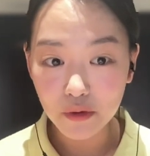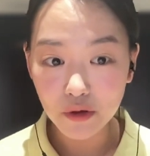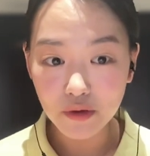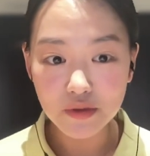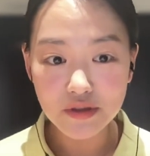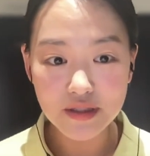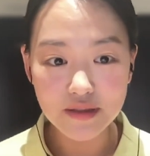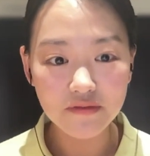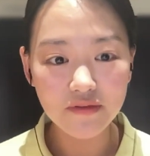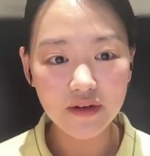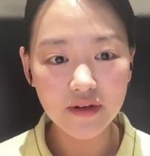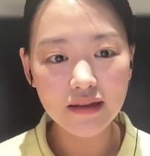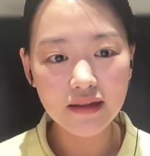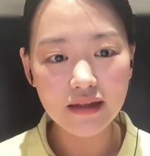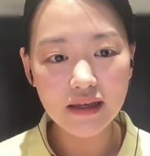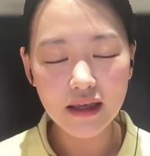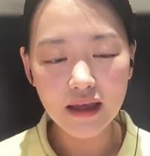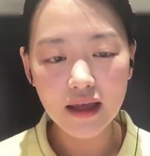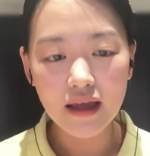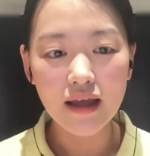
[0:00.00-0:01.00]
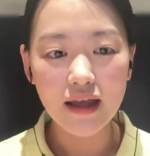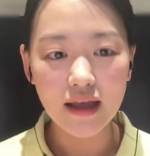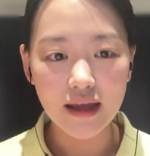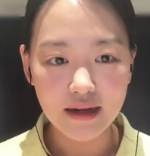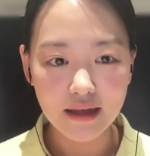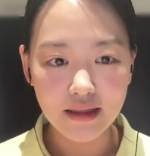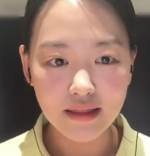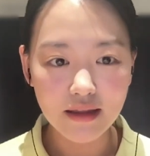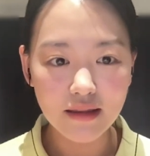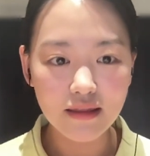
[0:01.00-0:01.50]
Muslim friendly, and
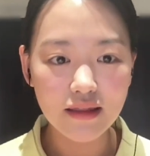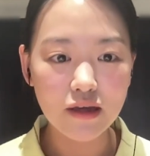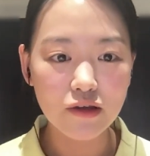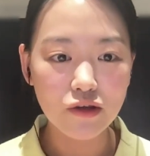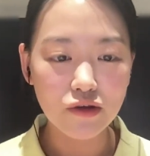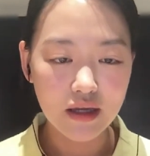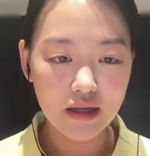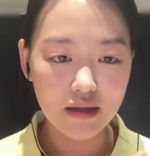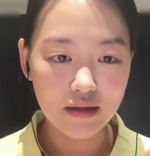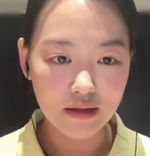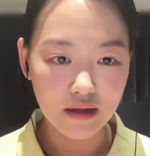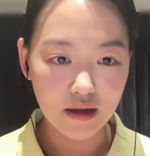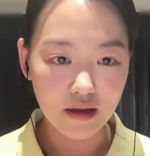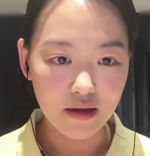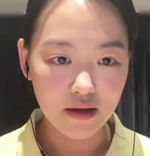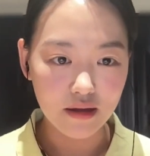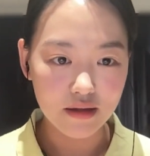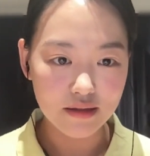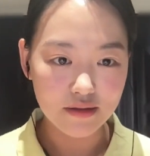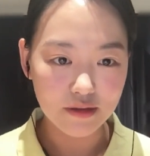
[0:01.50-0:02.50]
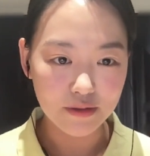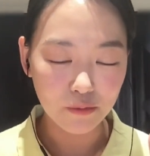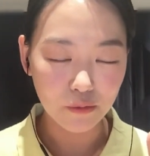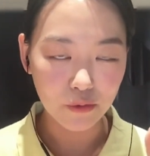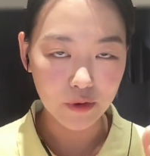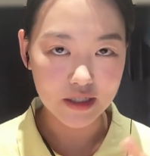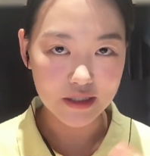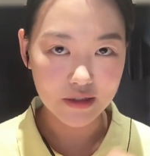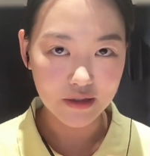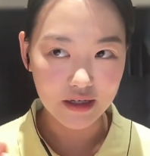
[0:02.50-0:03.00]
I think that you can
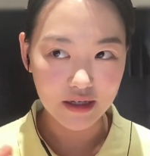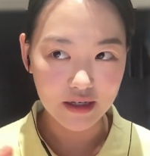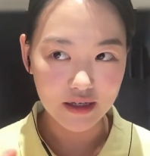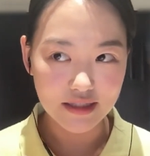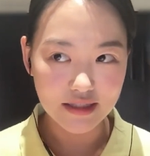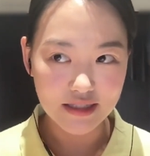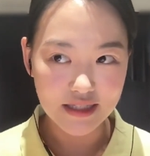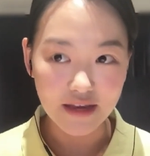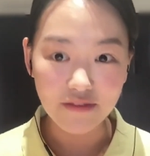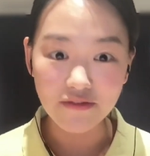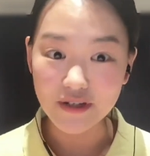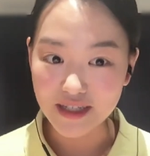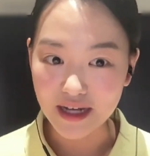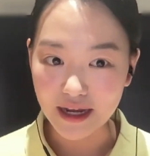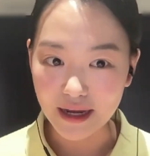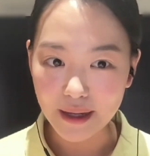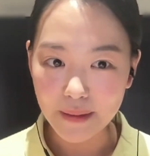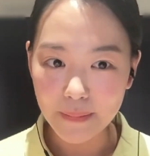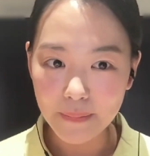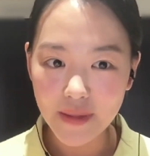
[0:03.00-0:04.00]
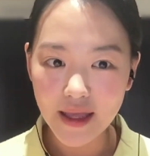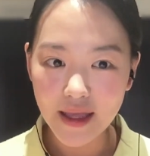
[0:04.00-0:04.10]
save your time